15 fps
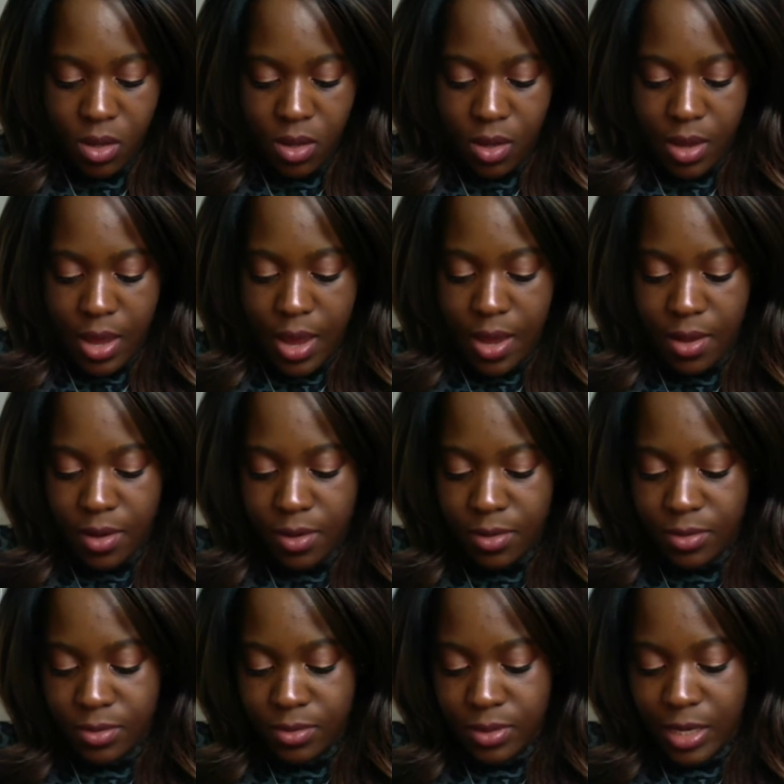
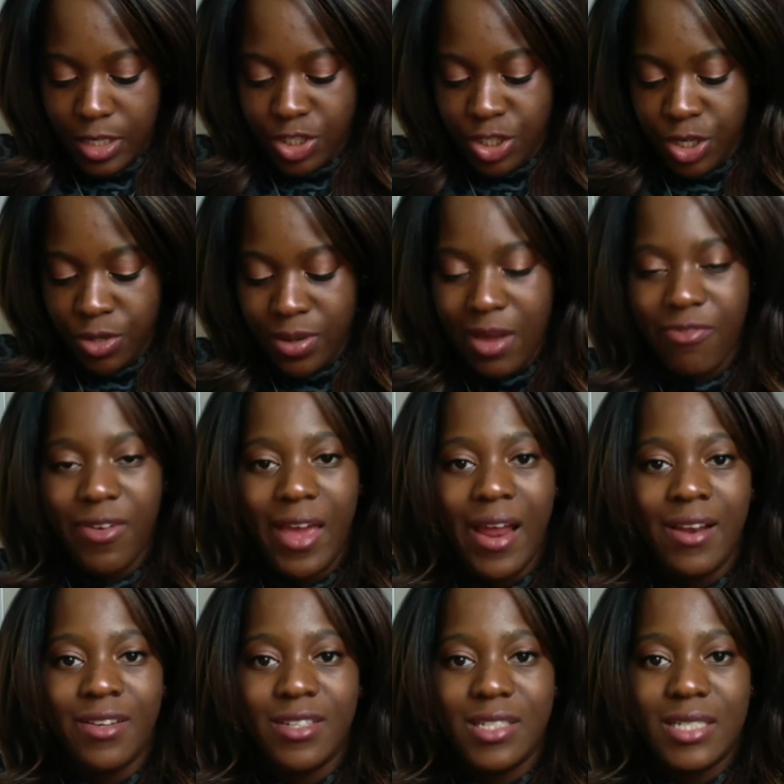And as you know, the Advent
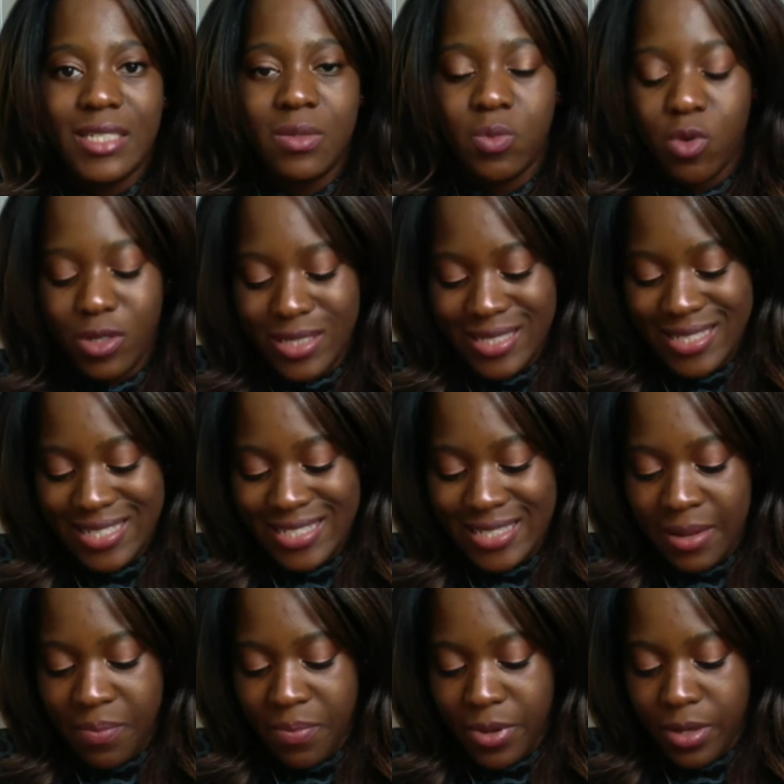calendar season was in
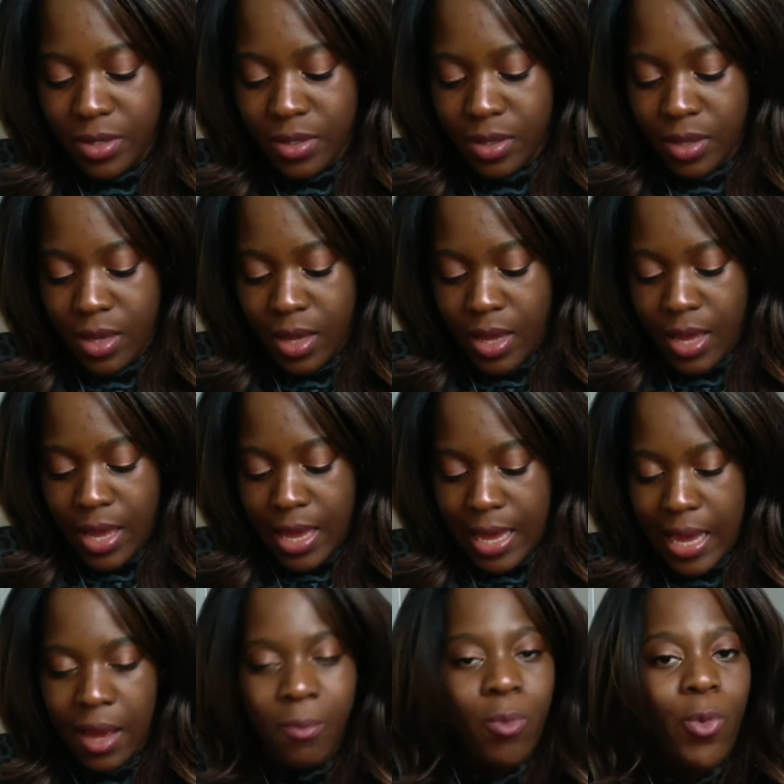December.
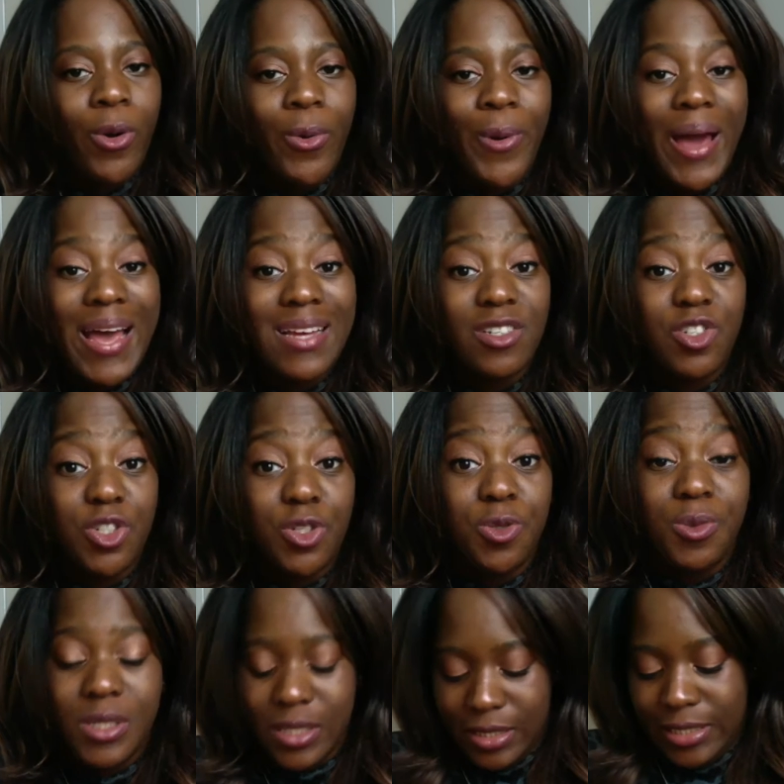And we're where?
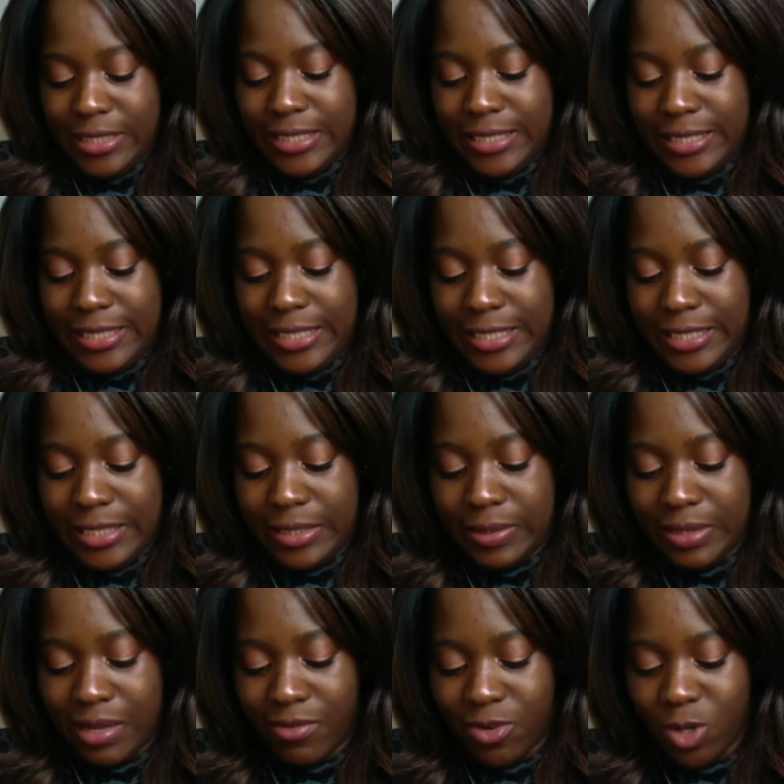June, and I
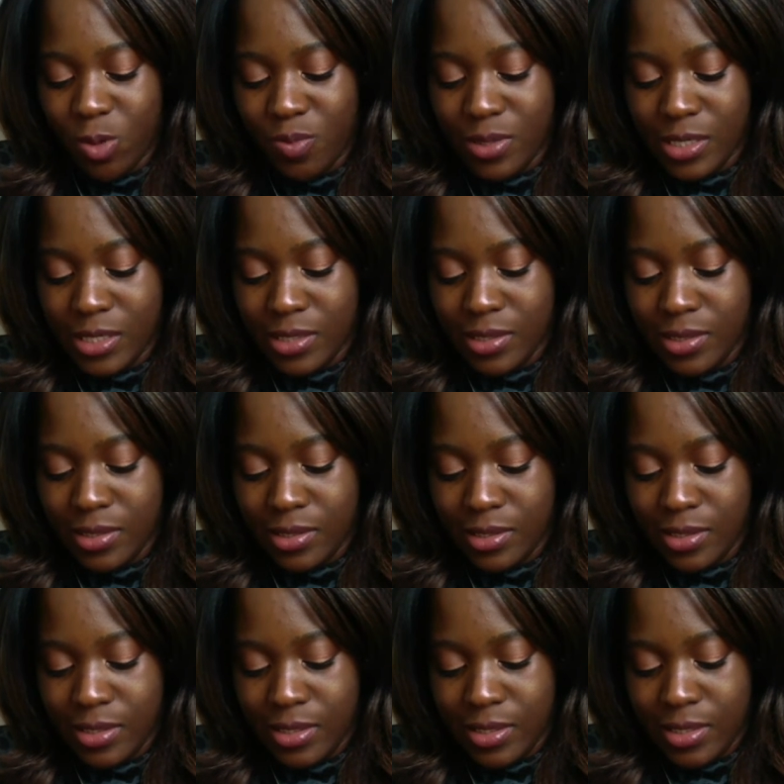still haven't opened it.
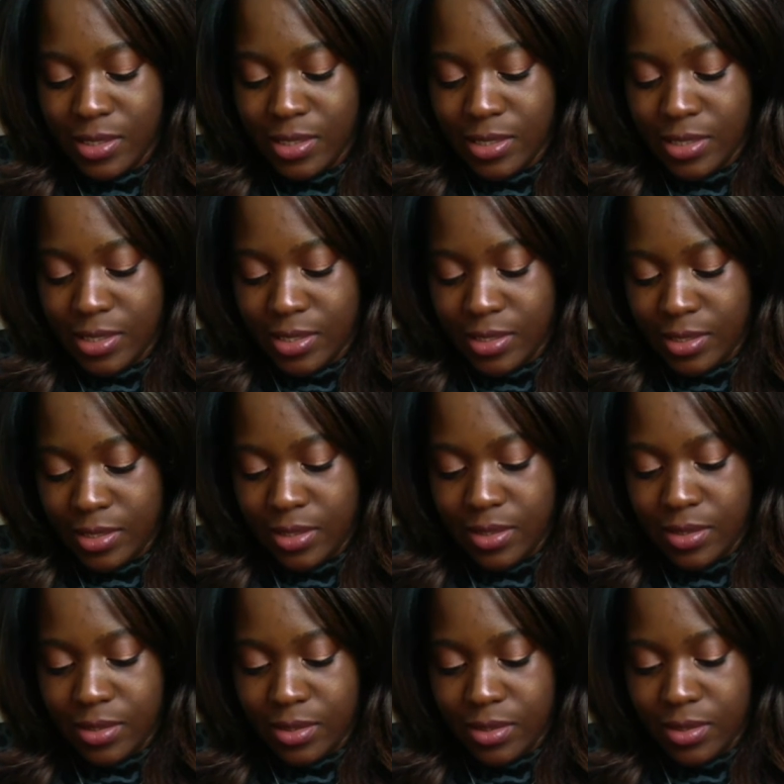
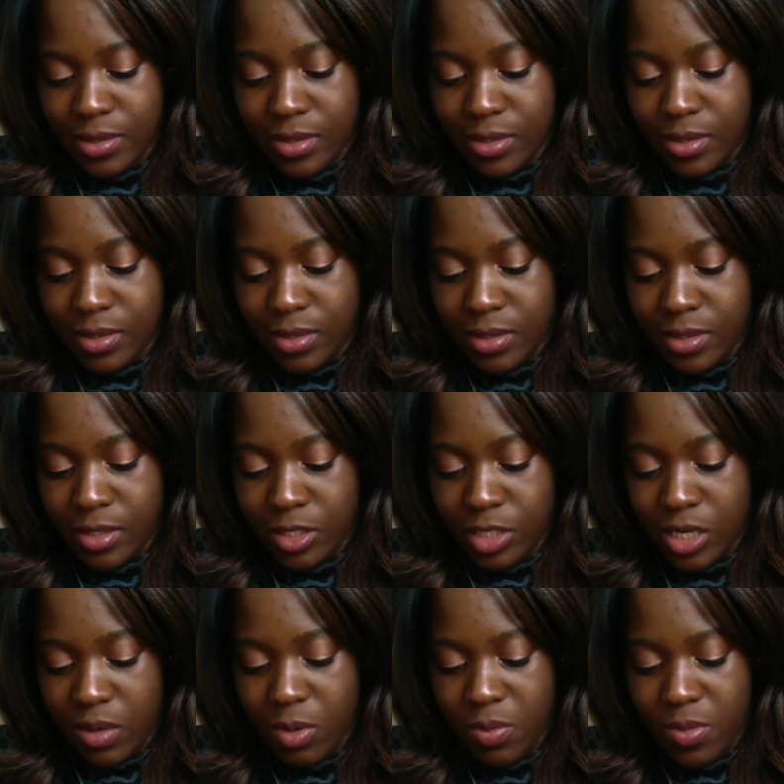So,
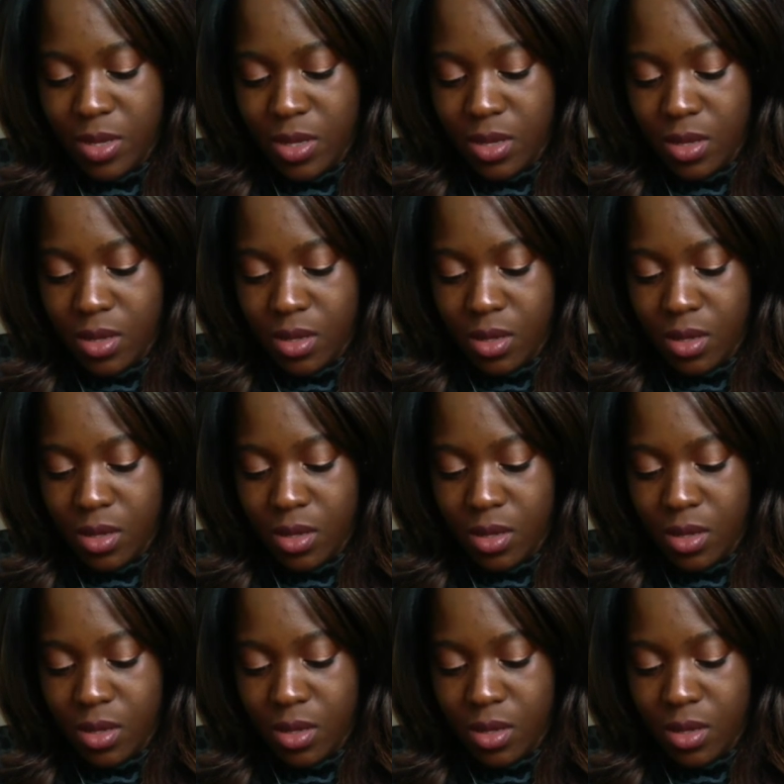shame on me.